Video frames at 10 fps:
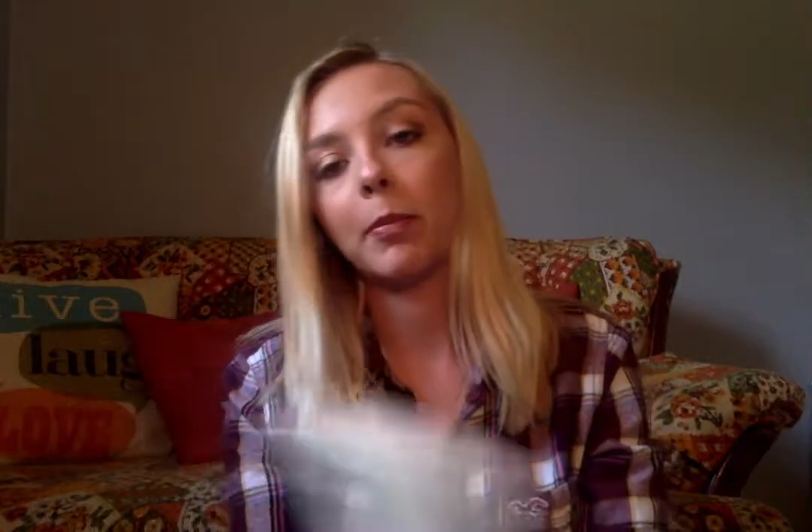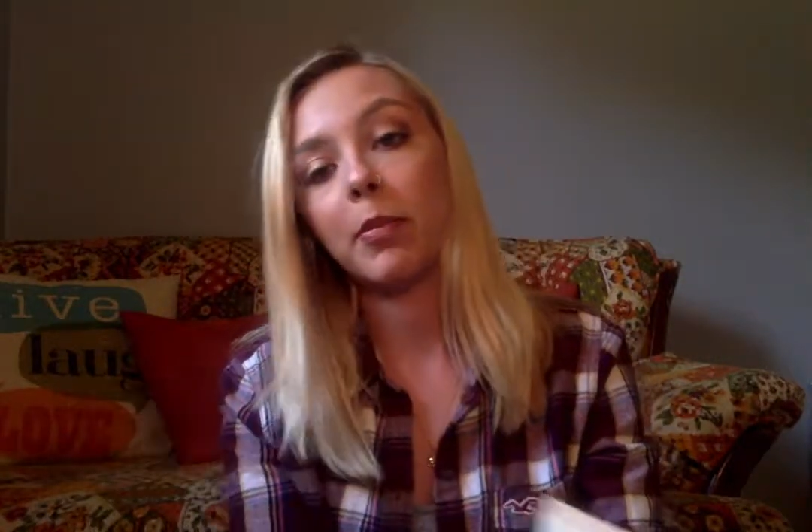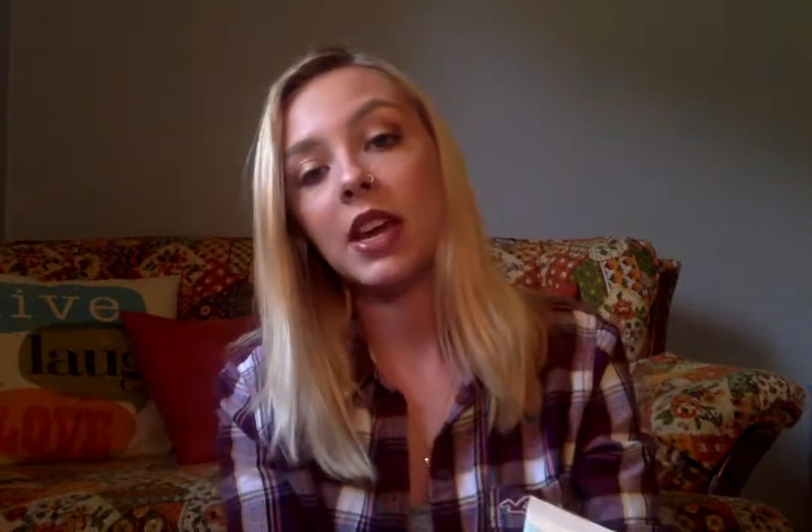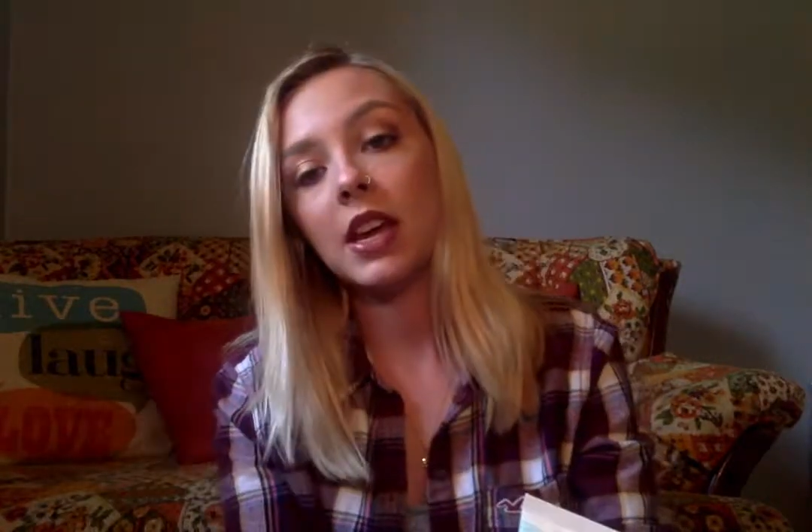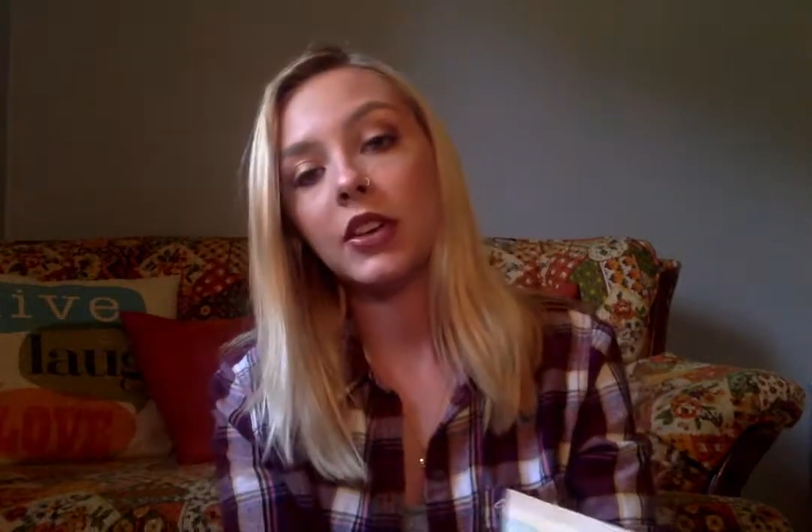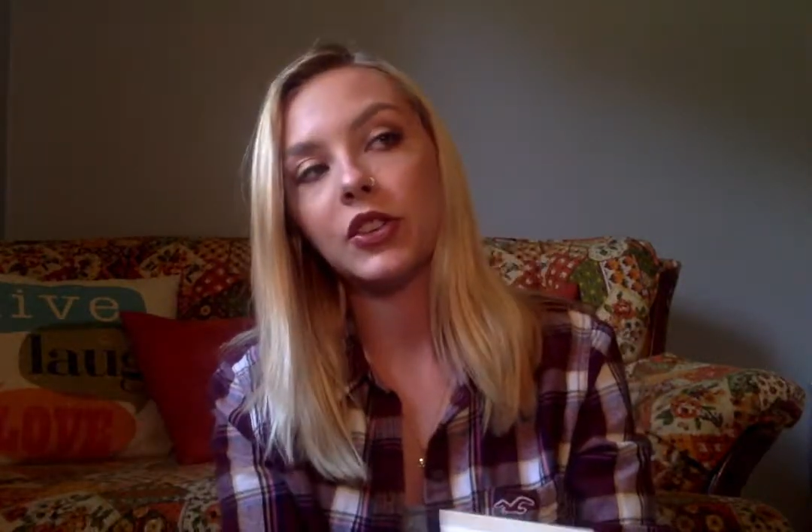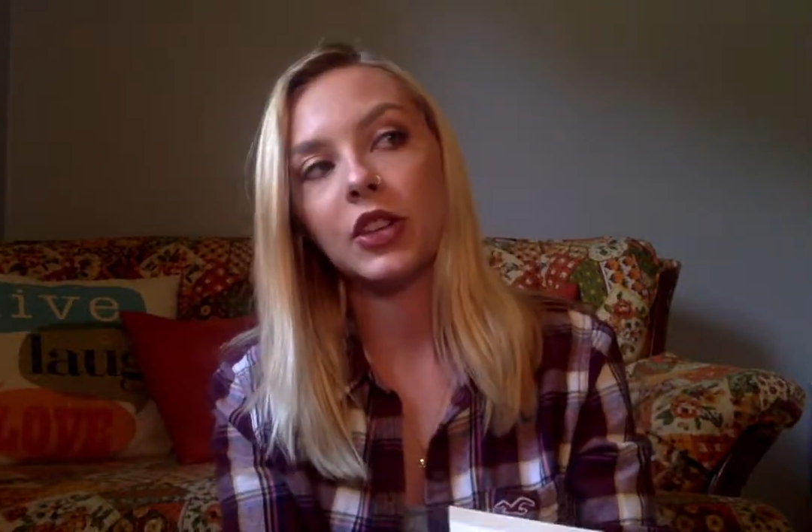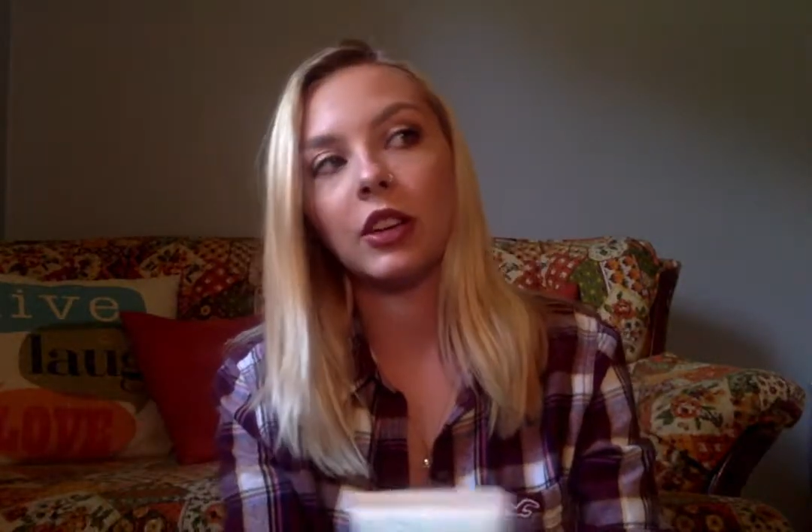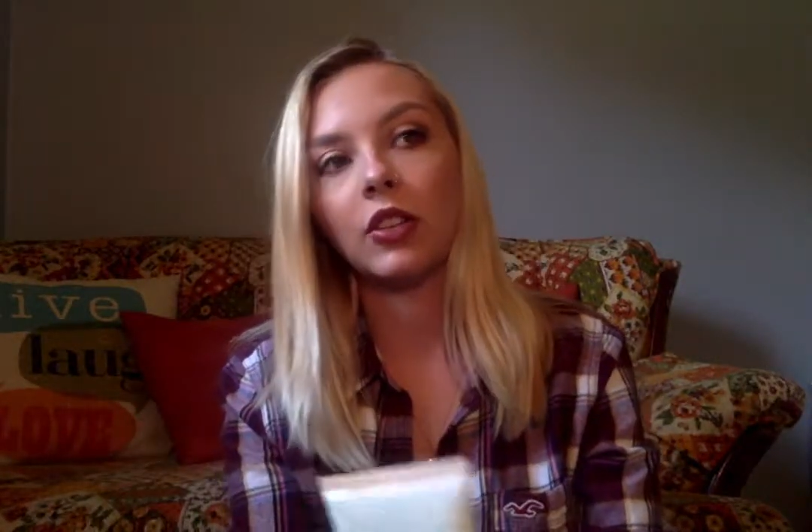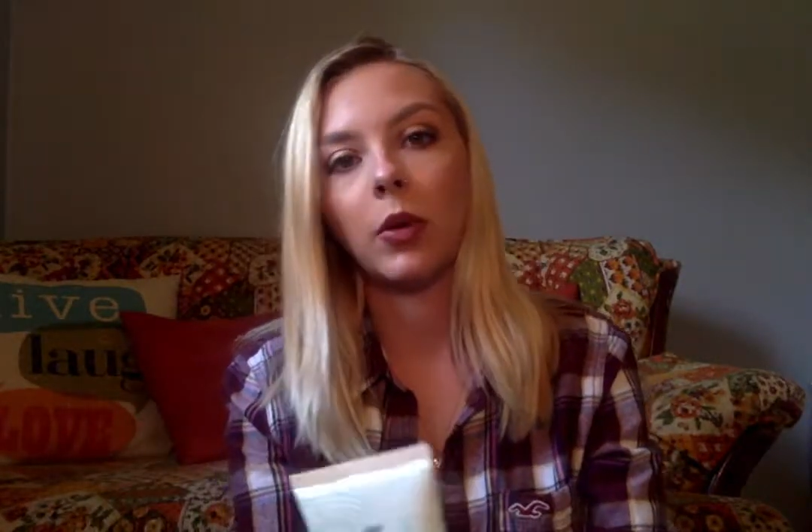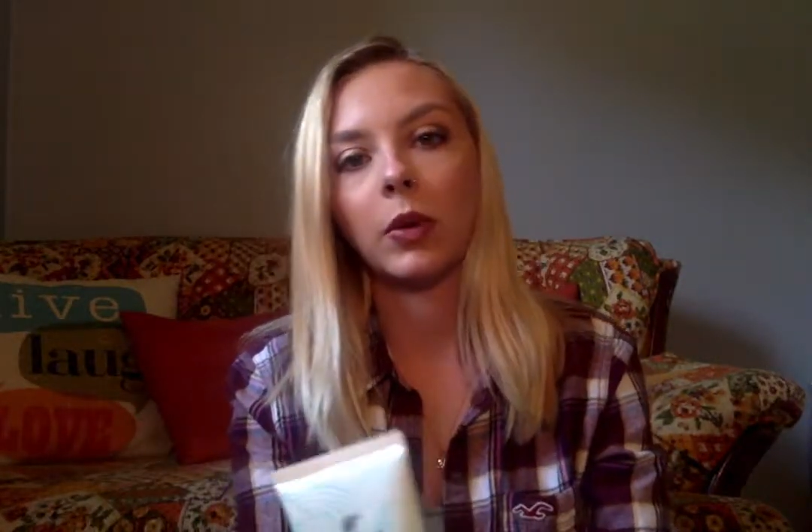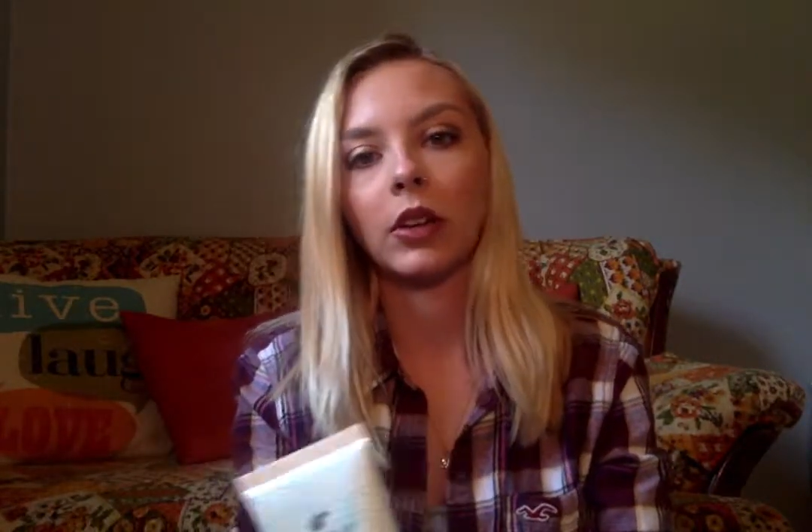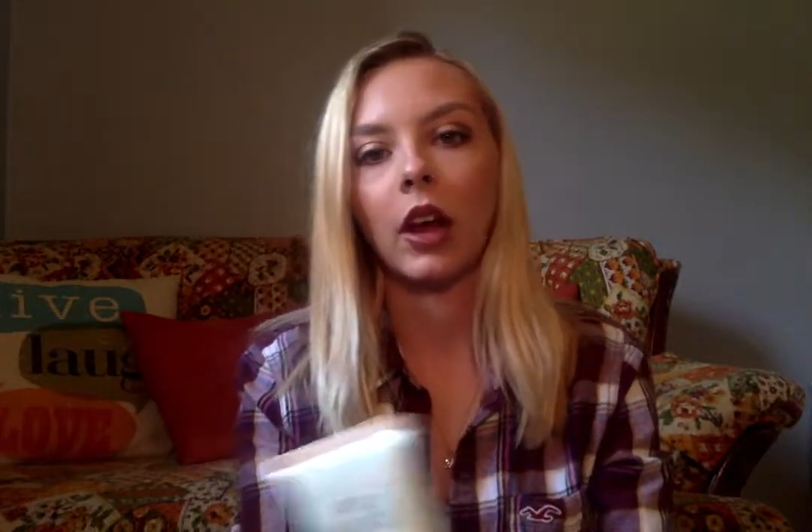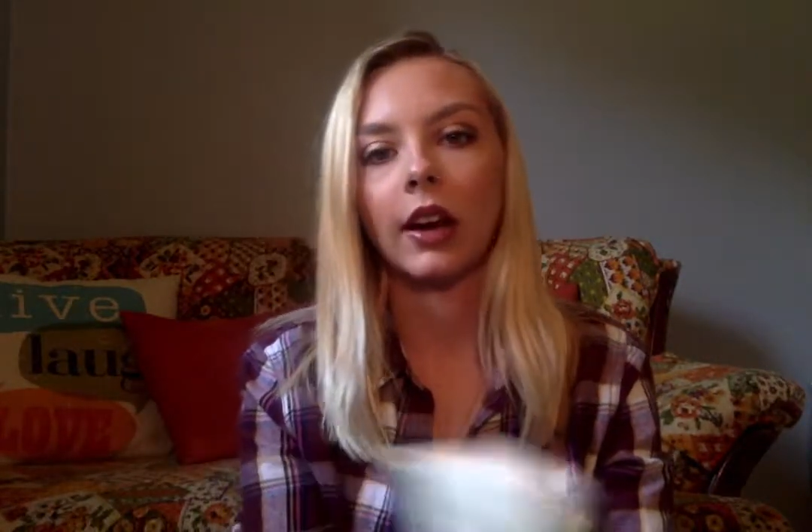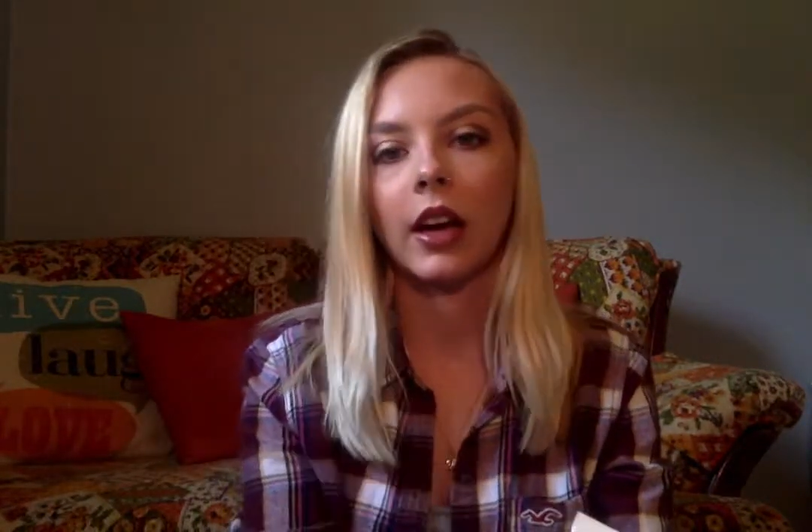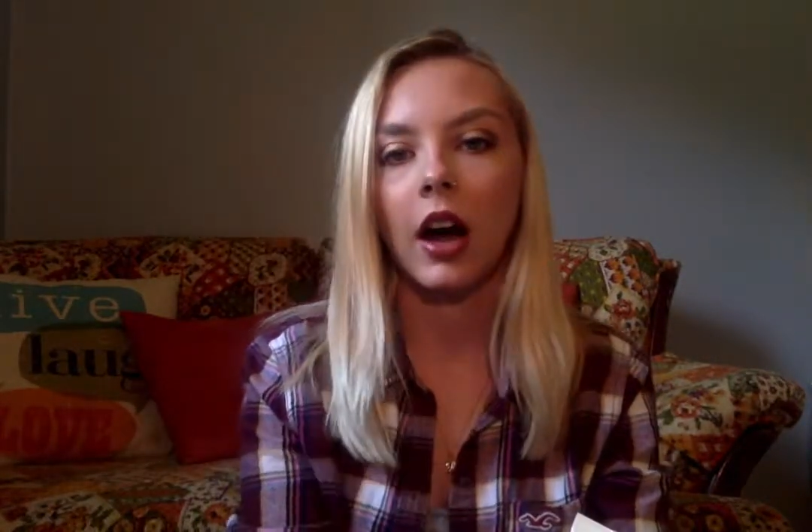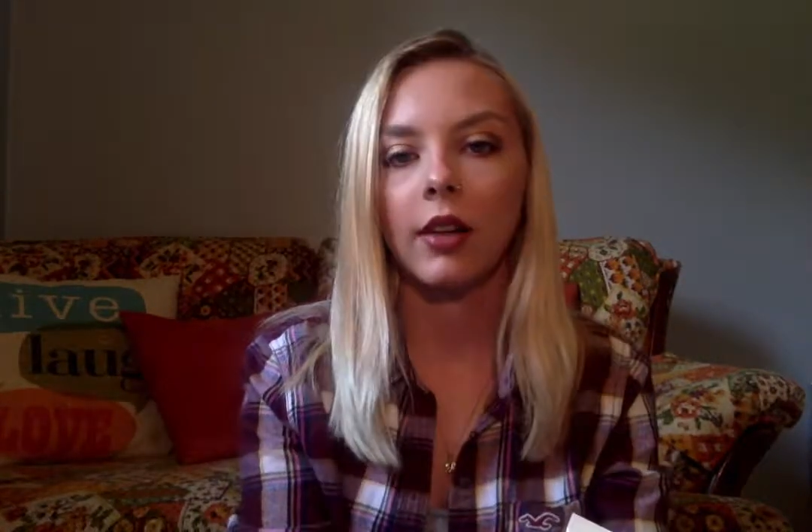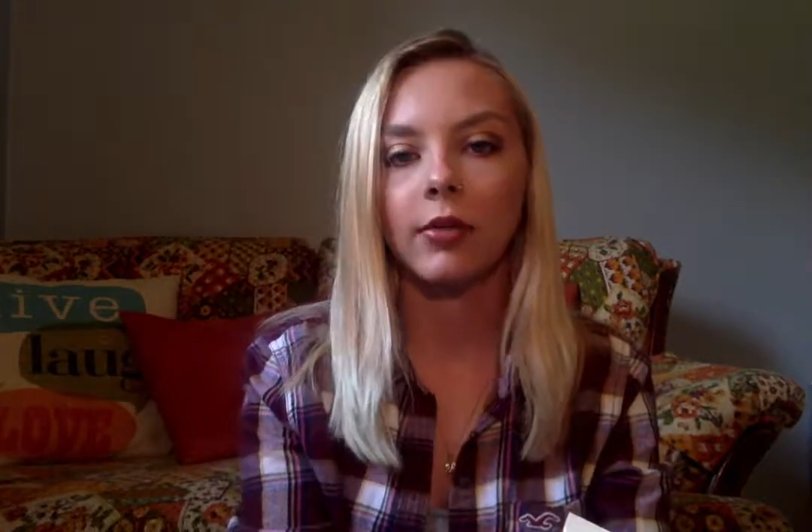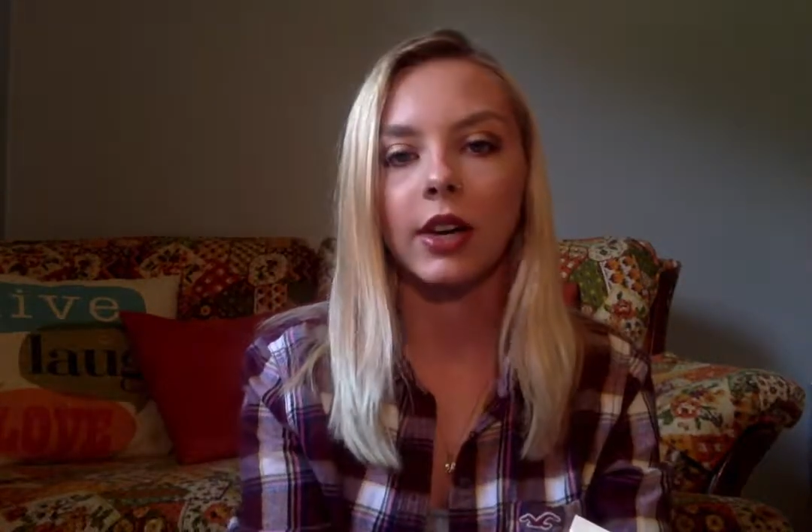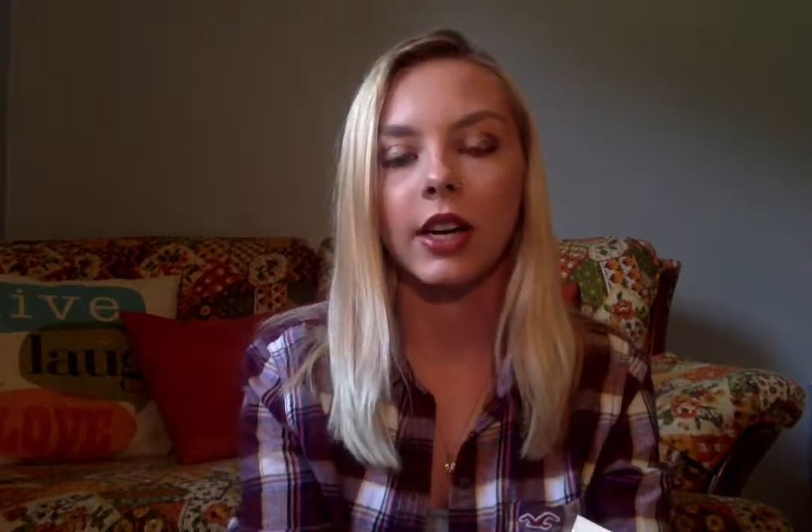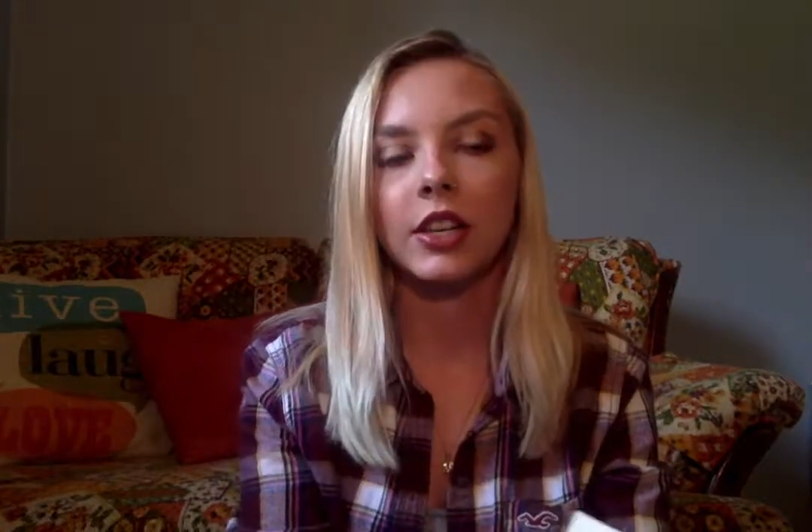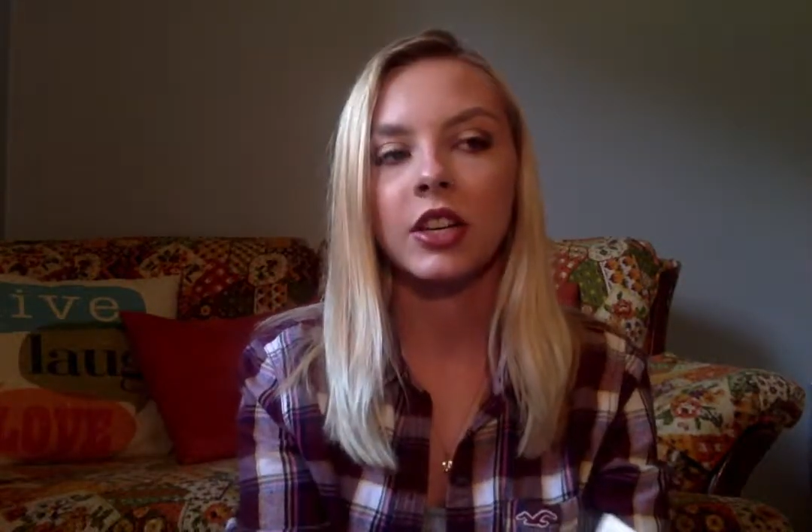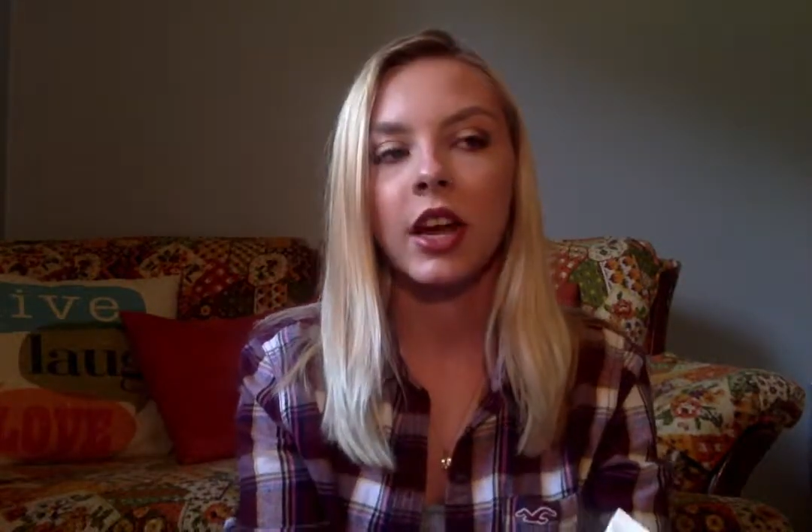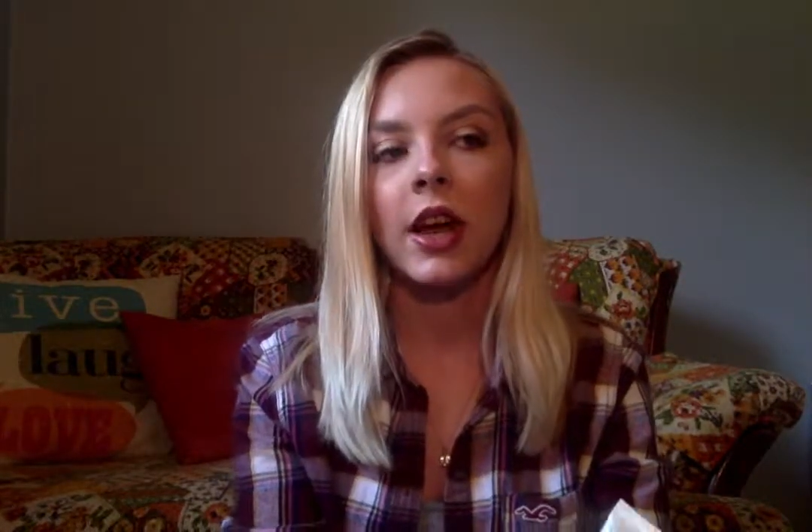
beach and you don't want a lot of coverage.